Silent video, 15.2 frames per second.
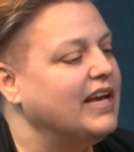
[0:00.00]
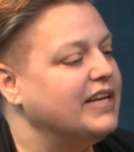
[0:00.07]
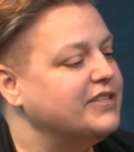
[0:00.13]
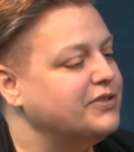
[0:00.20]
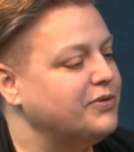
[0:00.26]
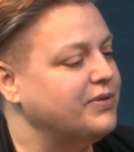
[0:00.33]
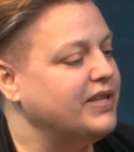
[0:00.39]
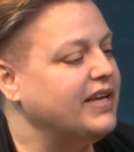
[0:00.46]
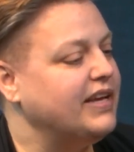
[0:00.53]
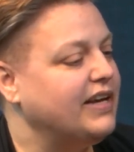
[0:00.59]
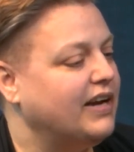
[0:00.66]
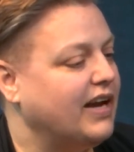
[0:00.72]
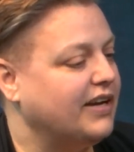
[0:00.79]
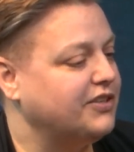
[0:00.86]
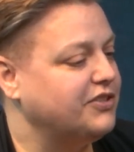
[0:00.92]
and so they
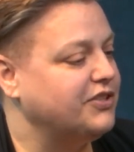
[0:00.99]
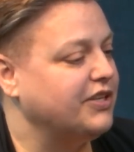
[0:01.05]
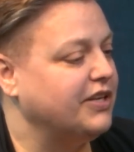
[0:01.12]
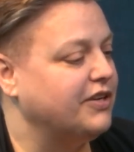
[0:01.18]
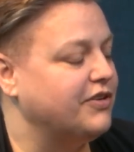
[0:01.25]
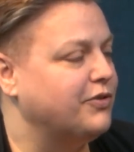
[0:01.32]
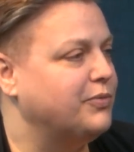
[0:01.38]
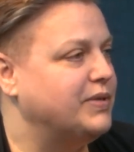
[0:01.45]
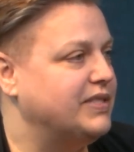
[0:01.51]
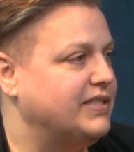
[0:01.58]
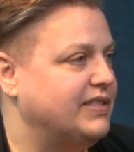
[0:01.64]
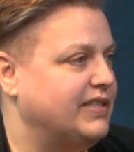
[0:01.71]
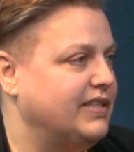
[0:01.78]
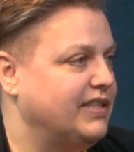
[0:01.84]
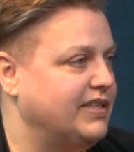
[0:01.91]
actually are the ones
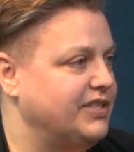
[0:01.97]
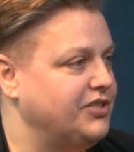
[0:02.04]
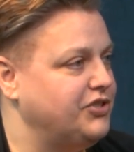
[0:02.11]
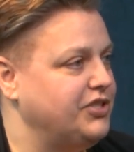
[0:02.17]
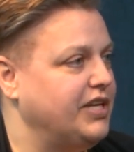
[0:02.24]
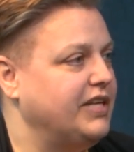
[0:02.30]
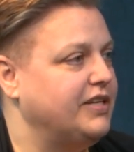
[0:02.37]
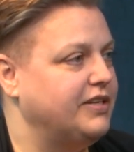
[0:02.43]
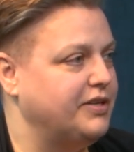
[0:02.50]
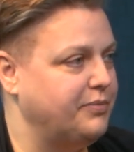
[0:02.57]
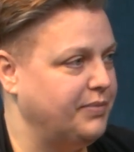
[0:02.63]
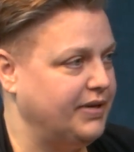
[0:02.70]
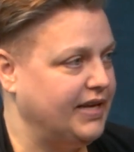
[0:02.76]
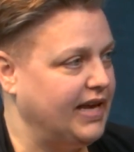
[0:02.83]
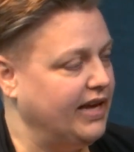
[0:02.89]
that initiated and
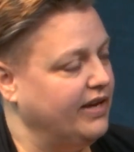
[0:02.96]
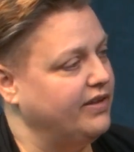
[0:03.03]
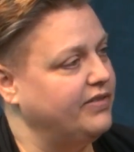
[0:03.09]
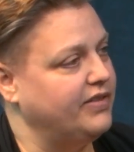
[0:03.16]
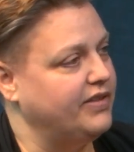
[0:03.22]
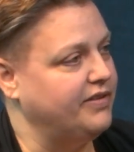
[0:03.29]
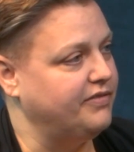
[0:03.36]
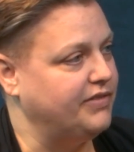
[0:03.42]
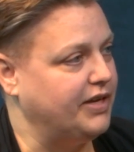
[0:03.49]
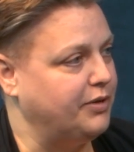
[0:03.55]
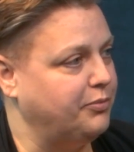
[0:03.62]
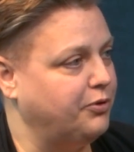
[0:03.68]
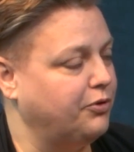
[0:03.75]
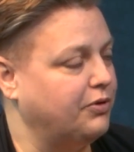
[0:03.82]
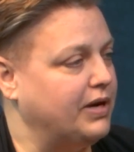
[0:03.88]
began the VITA
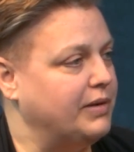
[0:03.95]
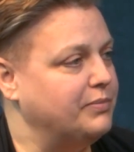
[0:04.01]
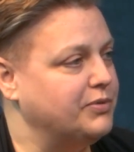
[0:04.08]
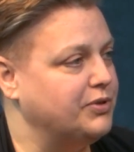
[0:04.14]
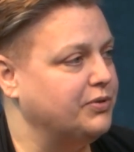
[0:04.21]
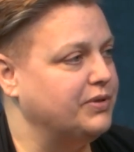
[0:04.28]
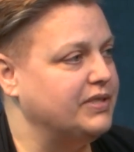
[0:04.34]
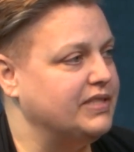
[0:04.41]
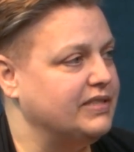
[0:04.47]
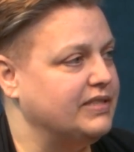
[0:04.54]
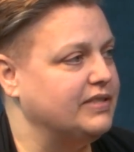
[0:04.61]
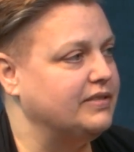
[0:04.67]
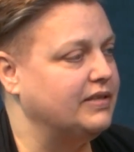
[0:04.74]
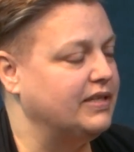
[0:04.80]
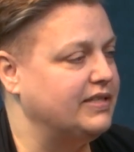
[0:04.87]
program. So it is
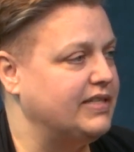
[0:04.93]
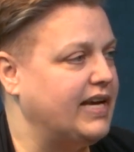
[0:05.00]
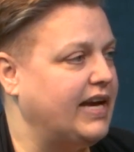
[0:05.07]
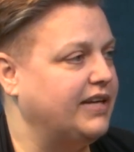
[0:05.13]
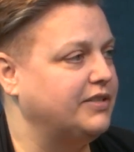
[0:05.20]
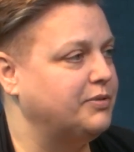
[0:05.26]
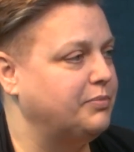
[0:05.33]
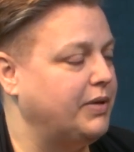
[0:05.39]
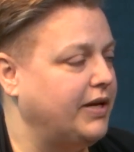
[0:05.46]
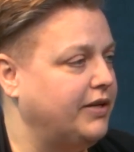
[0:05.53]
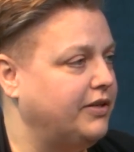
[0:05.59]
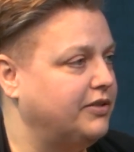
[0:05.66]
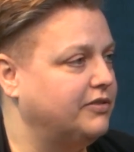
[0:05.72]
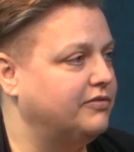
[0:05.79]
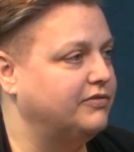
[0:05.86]
a, a
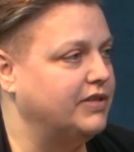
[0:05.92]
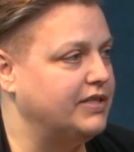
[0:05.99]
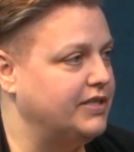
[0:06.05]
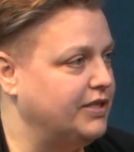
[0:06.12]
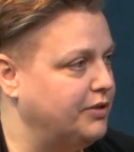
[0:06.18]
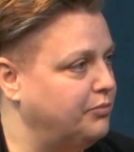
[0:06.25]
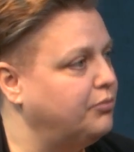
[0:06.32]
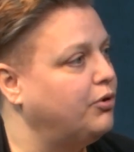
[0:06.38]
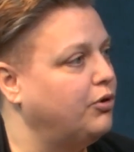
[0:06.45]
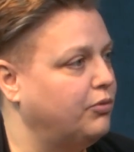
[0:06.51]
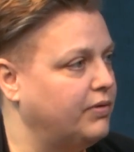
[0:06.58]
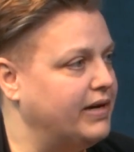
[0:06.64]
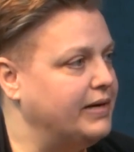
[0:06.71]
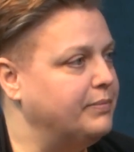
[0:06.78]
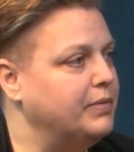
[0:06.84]
taxpayer-funded
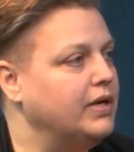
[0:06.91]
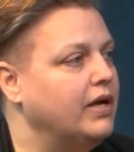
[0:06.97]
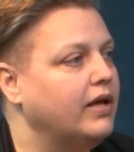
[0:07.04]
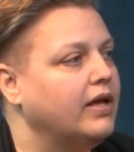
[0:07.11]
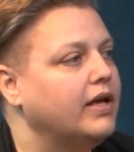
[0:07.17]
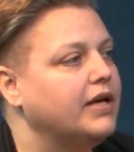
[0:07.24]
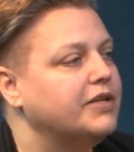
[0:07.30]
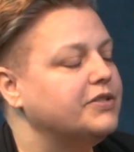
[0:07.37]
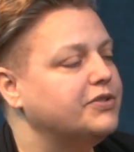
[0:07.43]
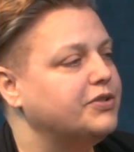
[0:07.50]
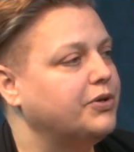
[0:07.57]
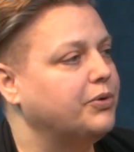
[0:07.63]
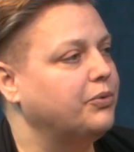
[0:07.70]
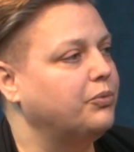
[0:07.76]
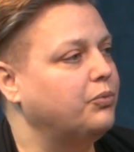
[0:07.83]
program.
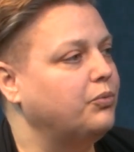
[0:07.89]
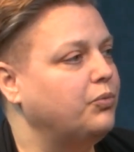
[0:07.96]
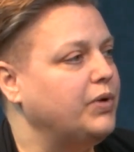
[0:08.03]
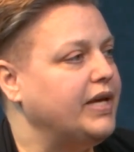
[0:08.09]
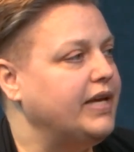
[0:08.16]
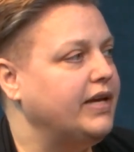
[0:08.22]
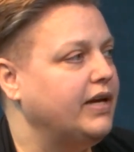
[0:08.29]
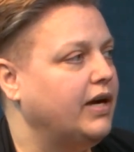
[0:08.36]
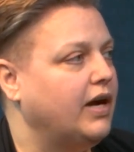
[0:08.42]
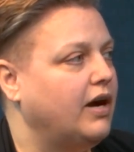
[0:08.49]
So we